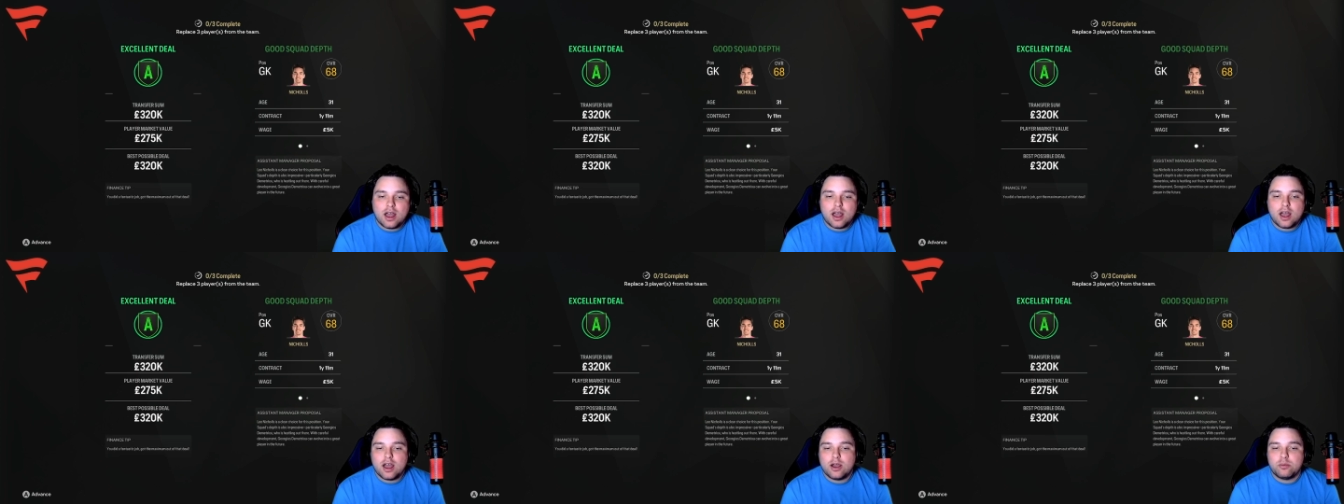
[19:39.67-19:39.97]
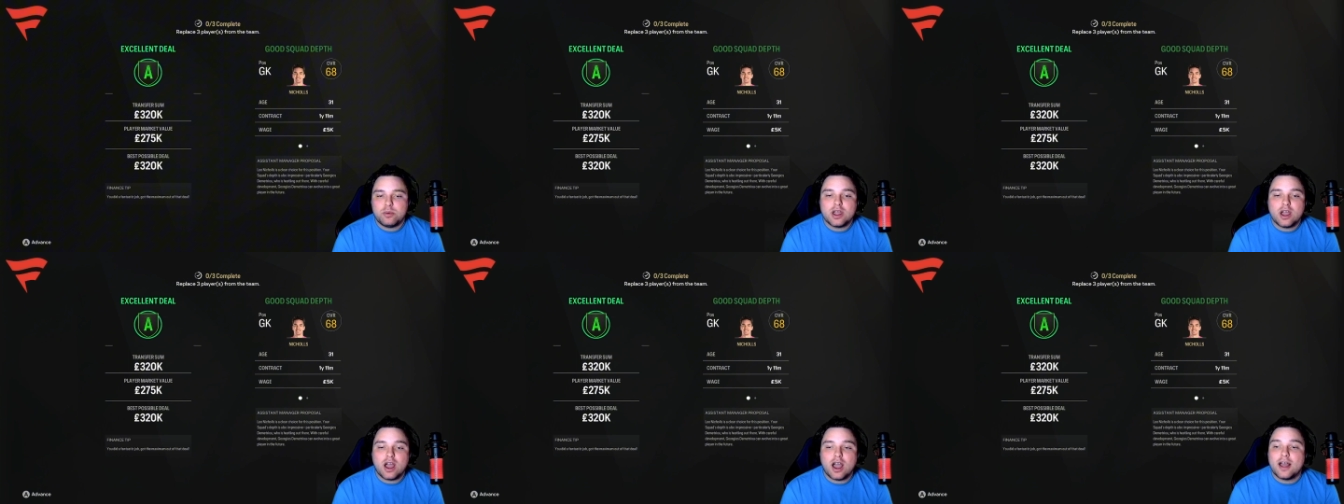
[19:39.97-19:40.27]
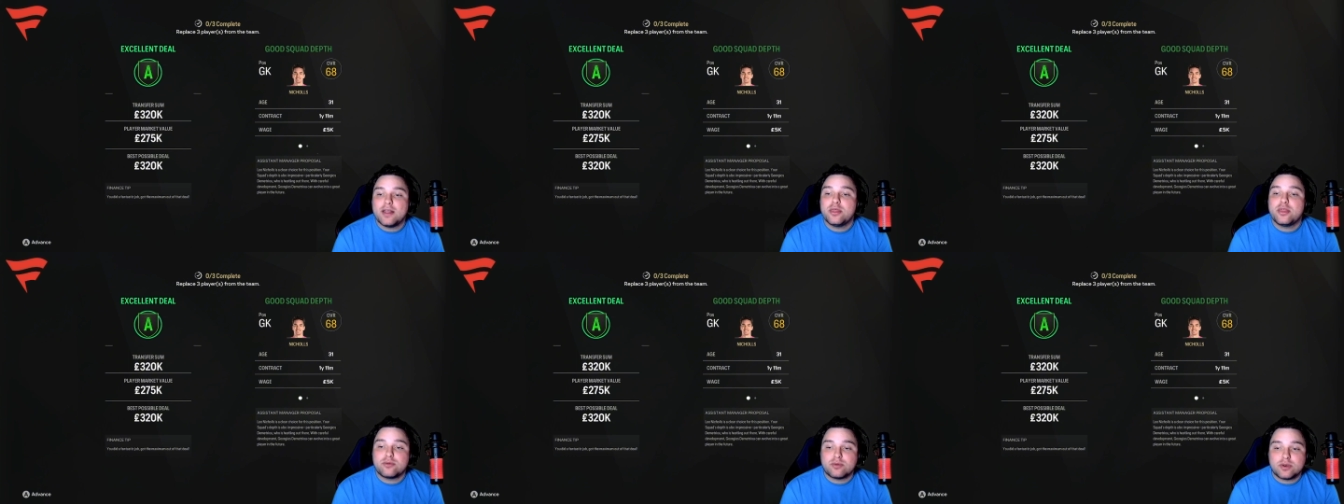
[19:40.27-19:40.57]
We
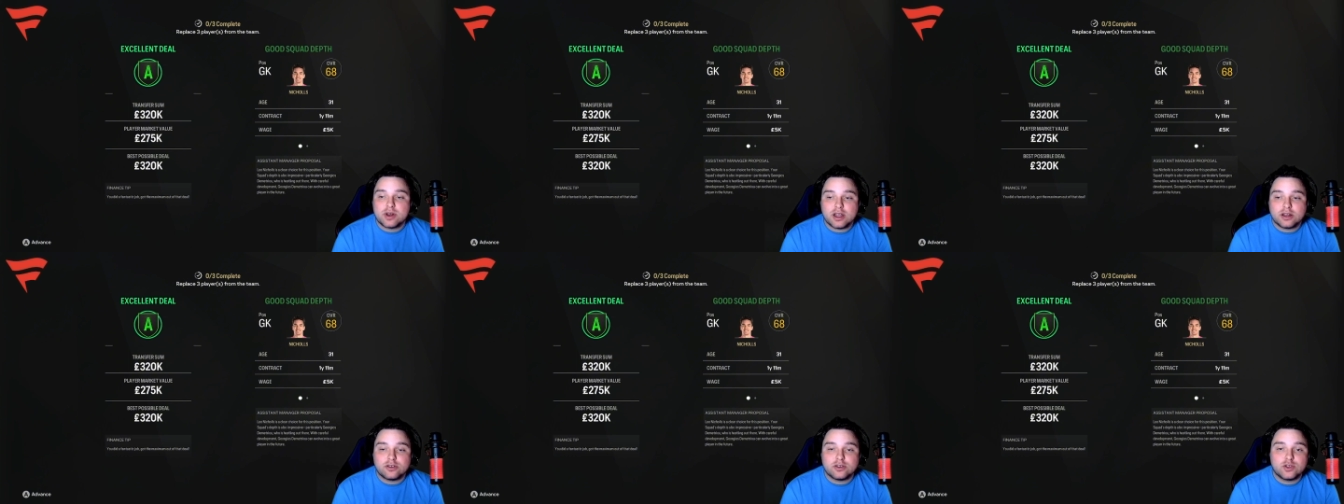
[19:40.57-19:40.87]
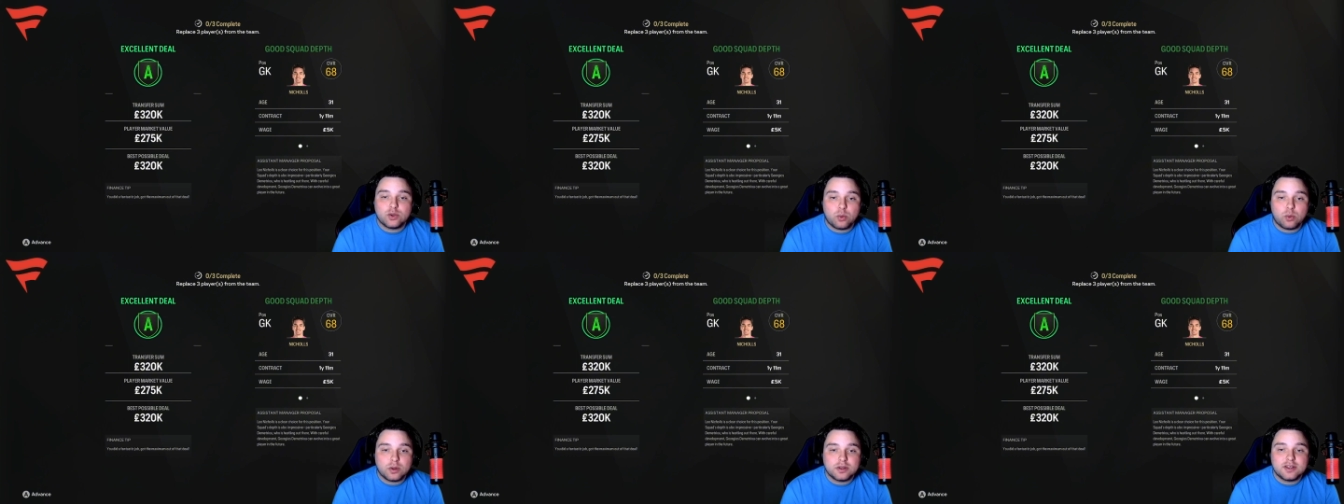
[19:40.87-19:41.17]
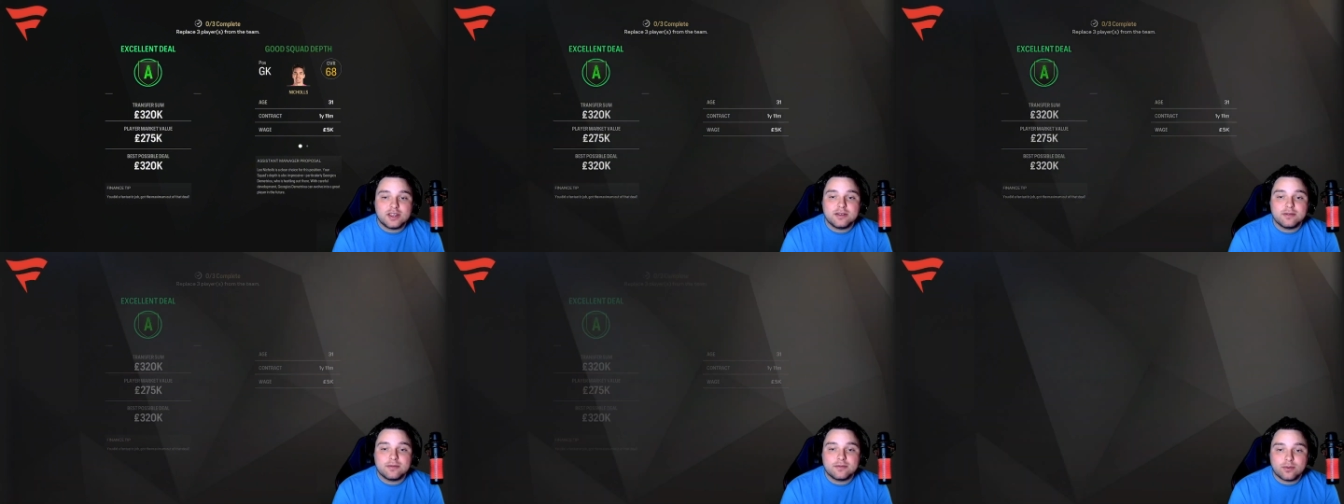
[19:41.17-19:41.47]
got
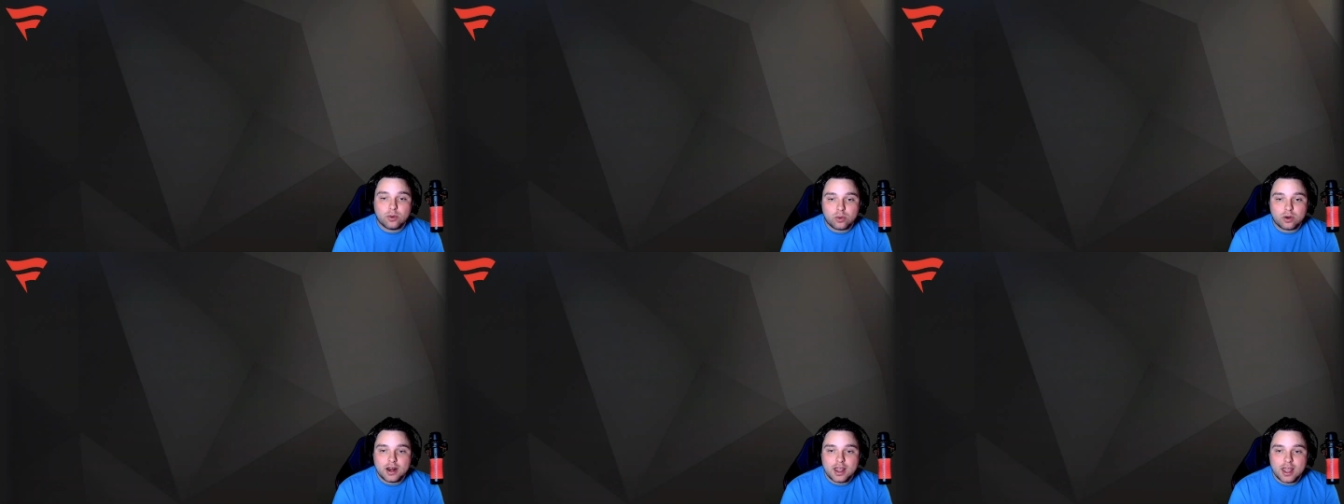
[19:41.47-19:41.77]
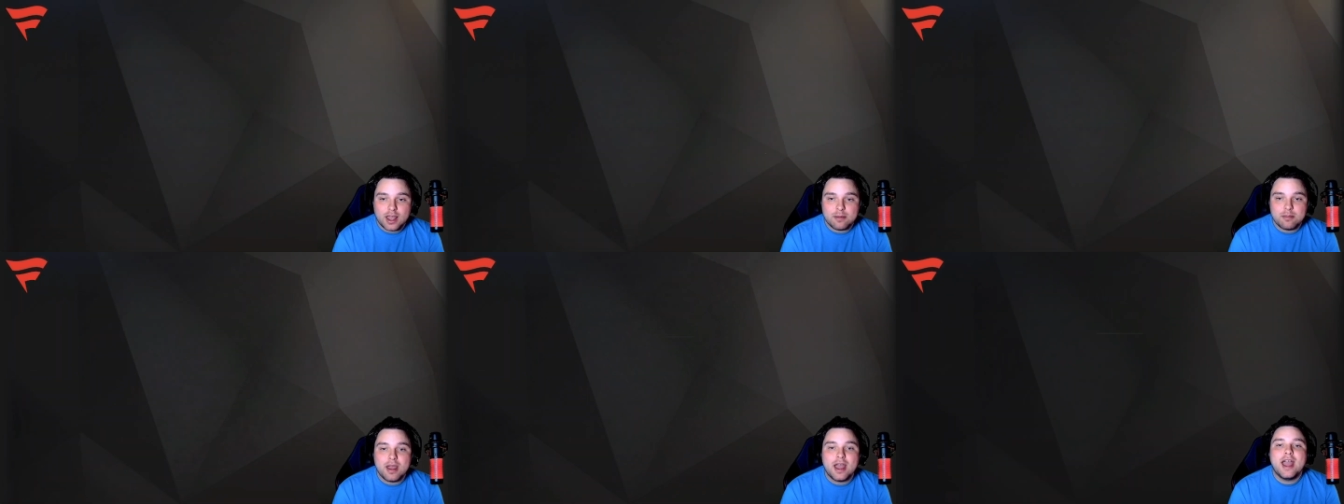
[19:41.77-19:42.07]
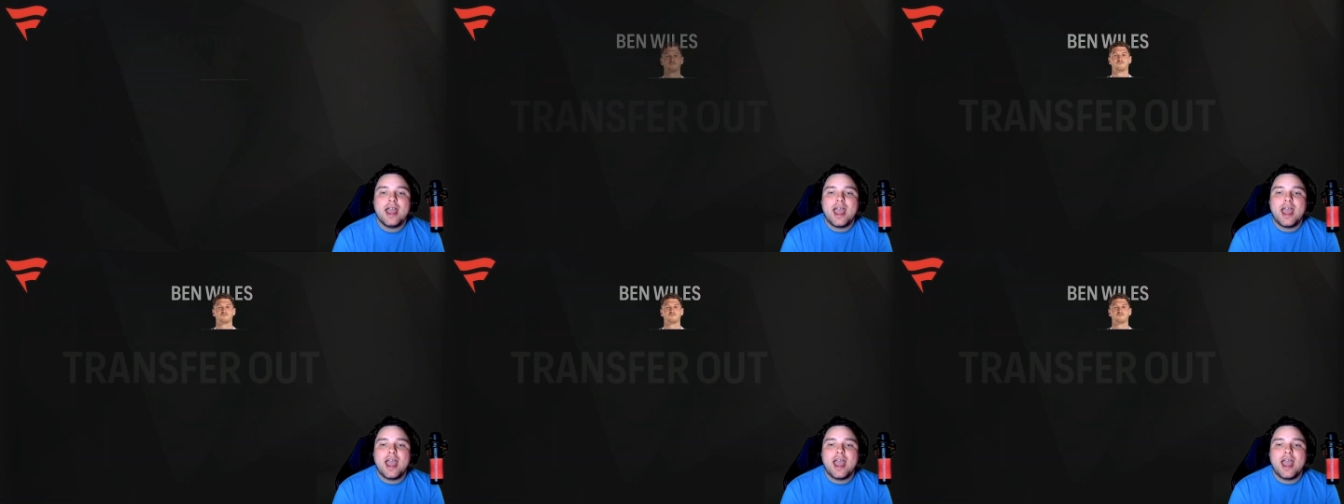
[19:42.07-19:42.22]
320 for him.